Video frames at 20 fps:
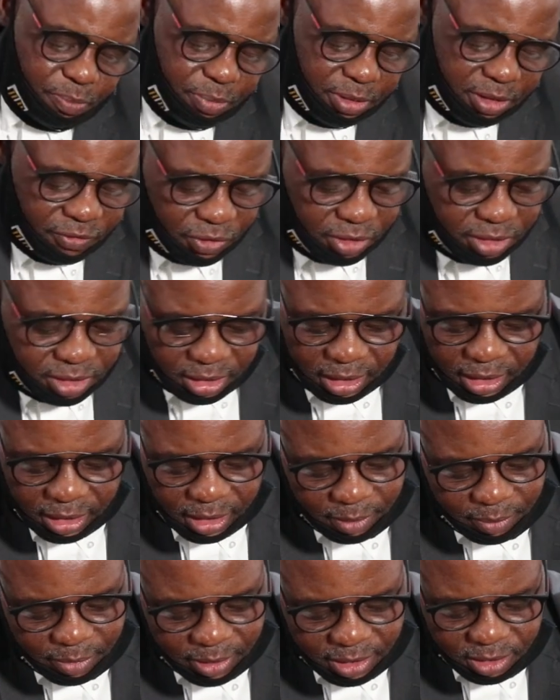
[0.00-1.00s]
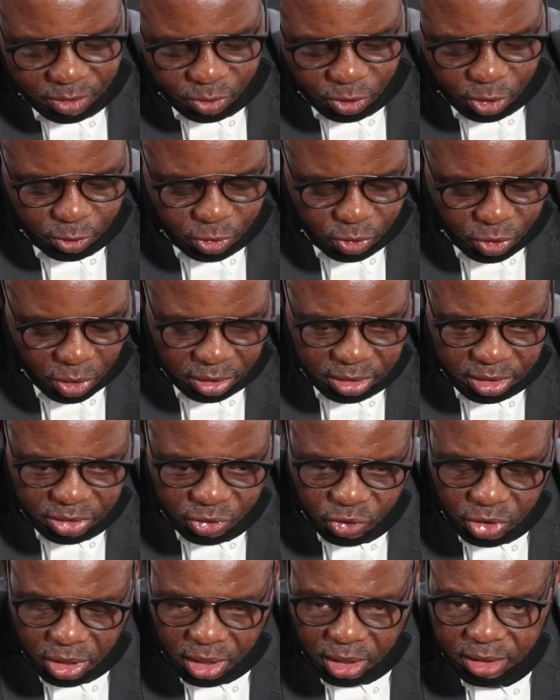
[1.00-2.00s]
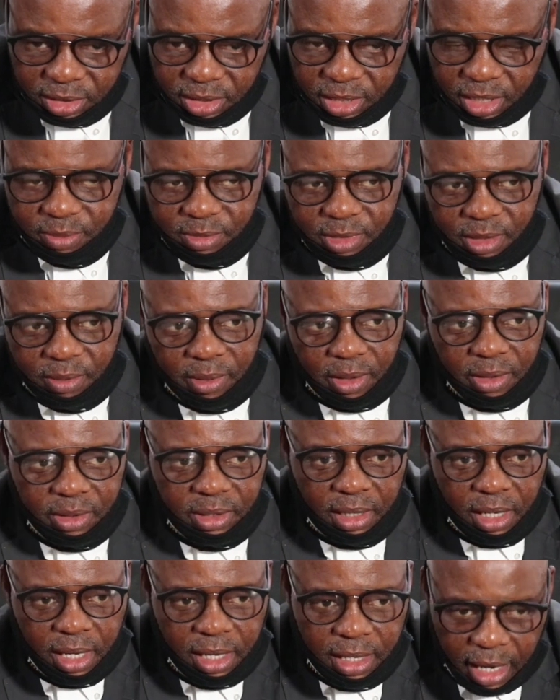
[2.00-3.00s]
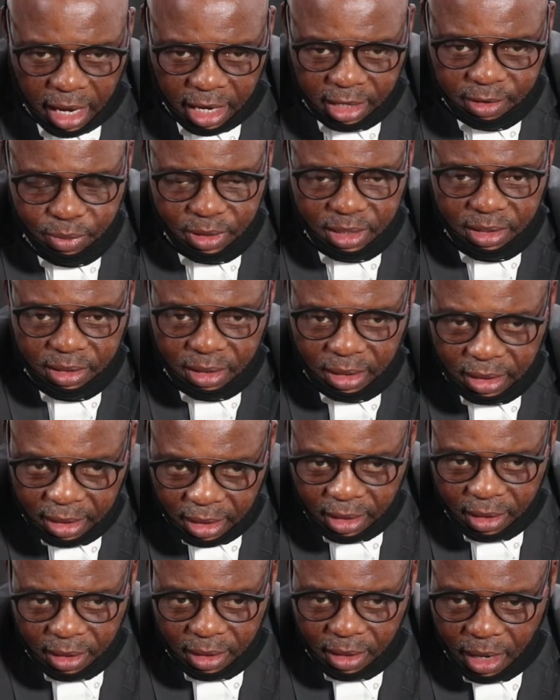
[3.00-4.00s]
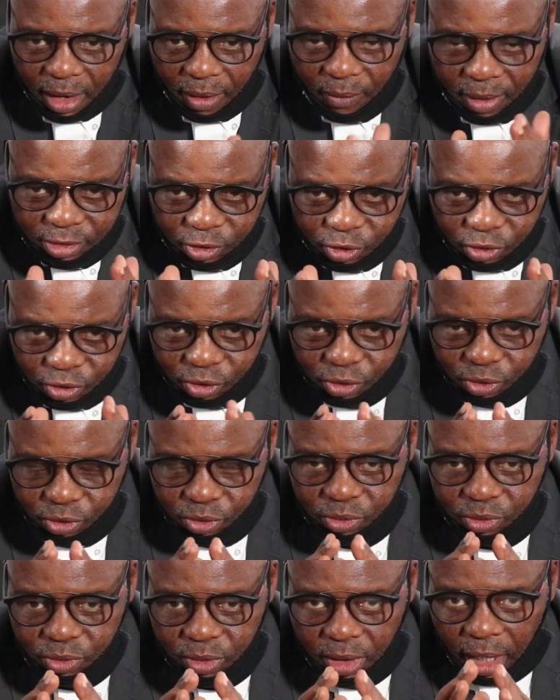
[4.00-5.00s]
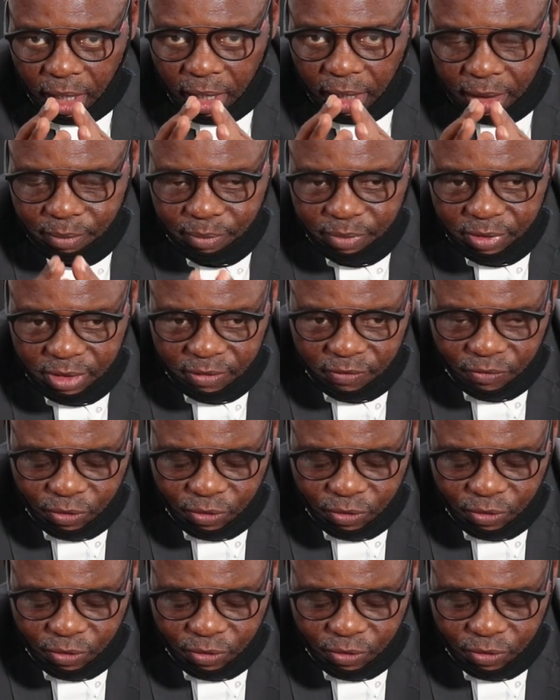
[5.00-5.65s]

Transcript: pivot a little bit. You talked in general terms about AIB. I want you to help the